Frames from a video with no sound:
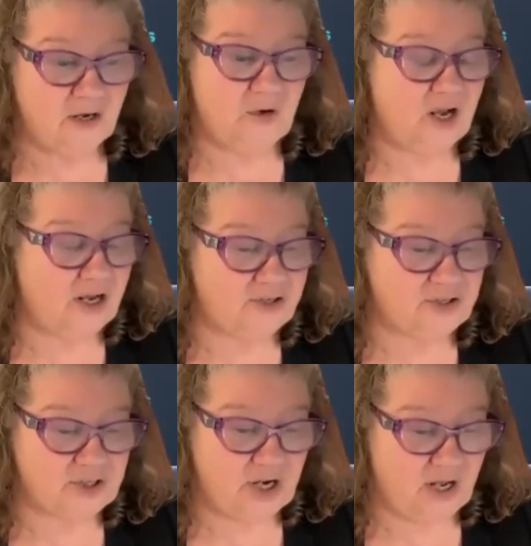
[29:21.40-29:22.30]
oh
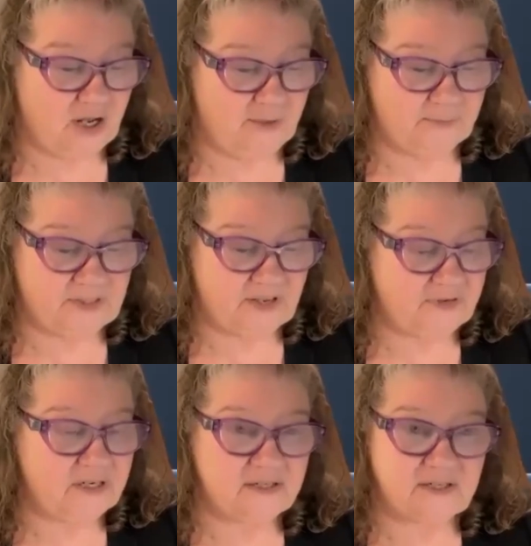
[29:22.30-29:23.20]
gosh,
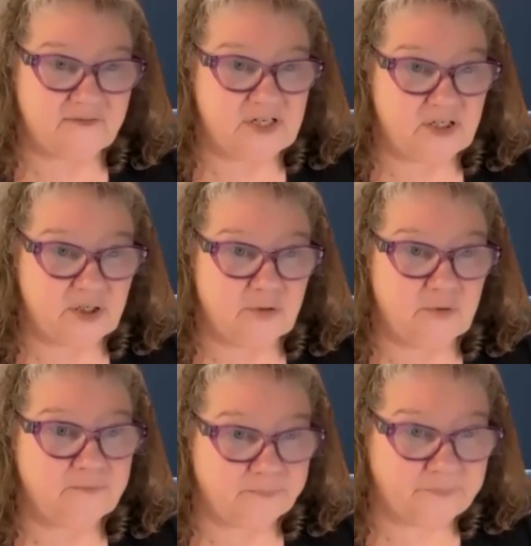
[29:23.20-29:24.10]
70 to 72.
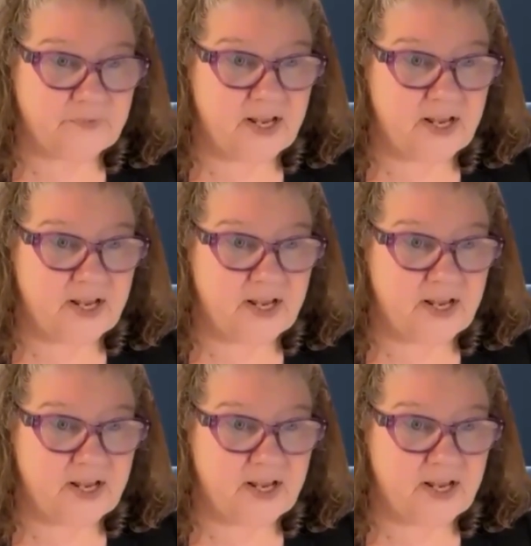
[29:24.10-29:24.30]
And